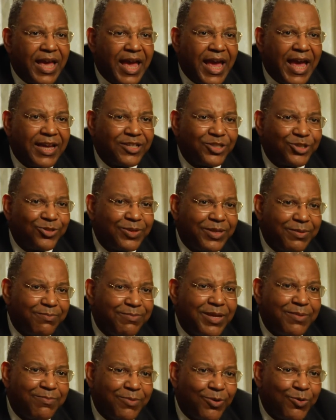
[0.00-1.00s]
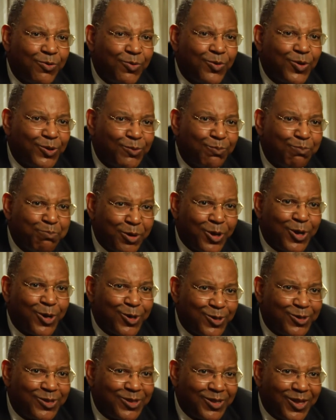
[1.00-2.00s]
actually people will
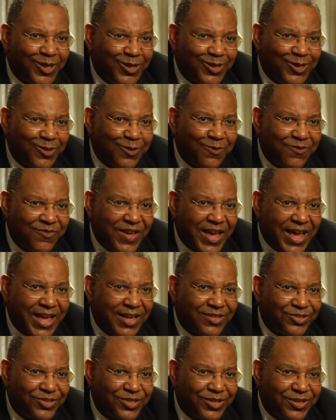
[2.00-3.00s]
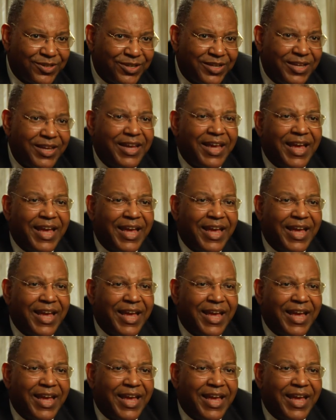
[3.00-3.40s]
burn a little faster